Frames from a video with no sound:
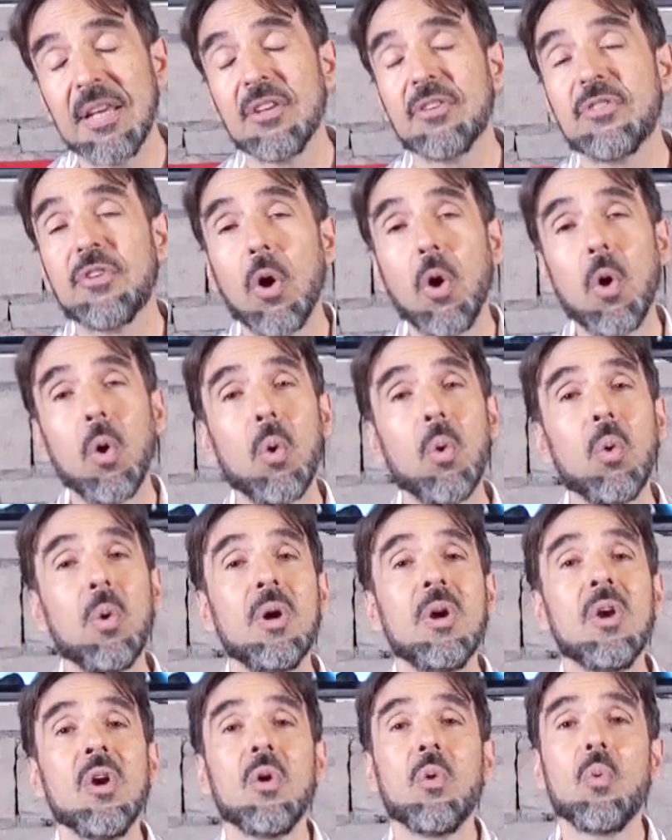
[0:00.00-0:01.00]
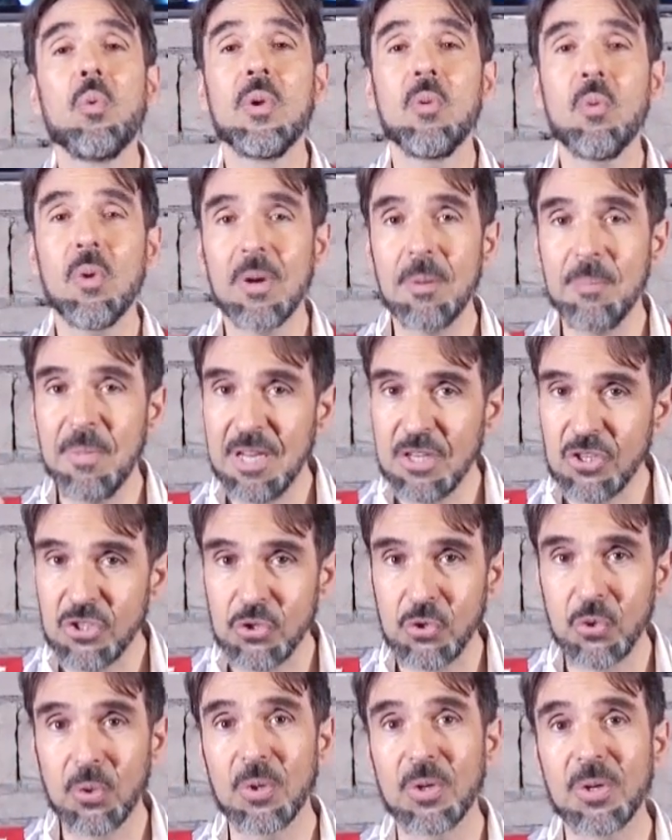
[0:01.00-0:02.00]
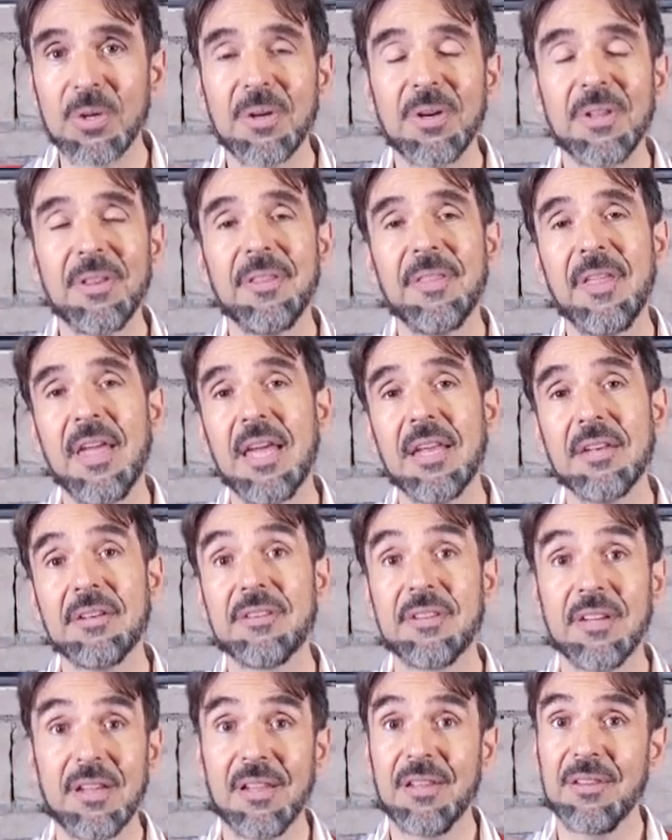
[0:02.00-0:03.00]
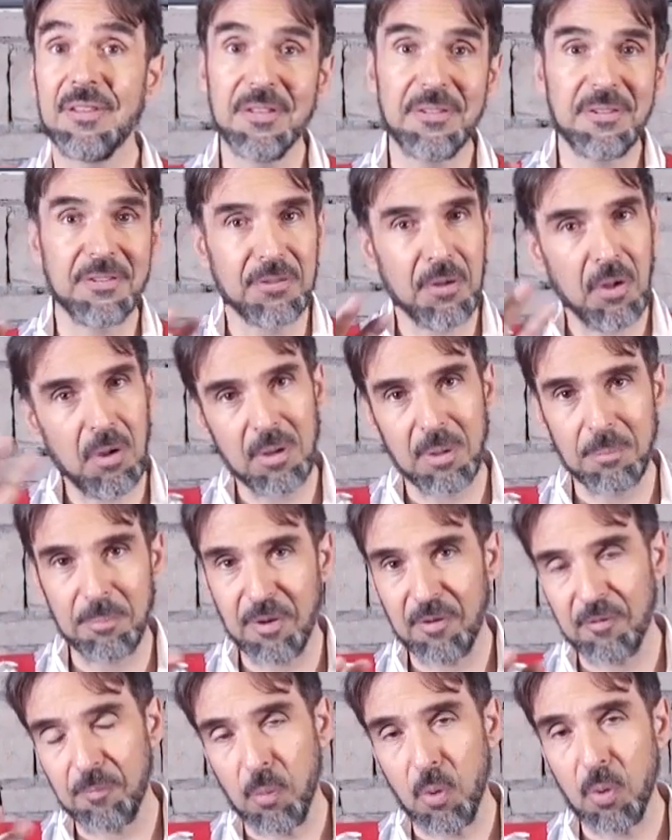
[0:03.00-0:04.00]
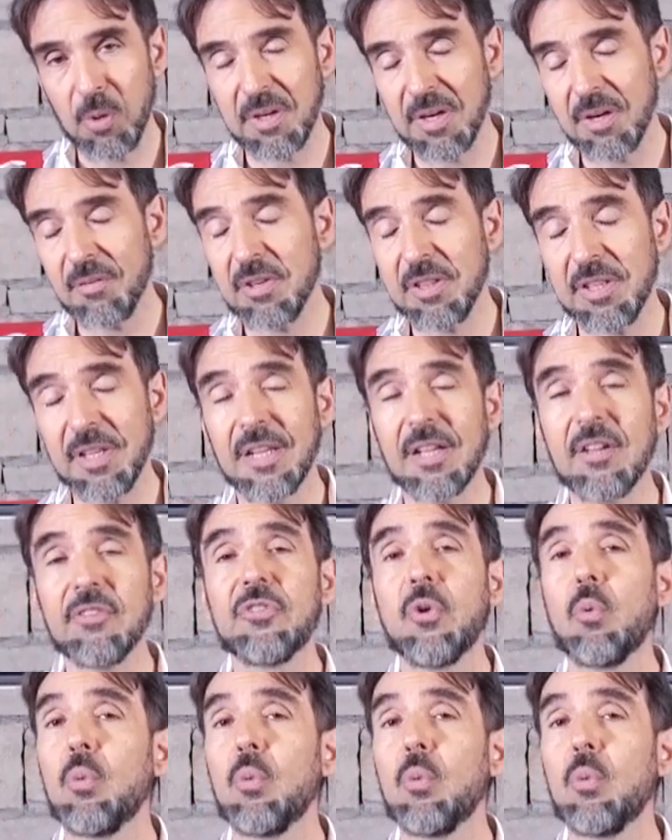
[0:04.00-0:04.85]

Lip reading: So we want to make sure that this is all above board and everything else.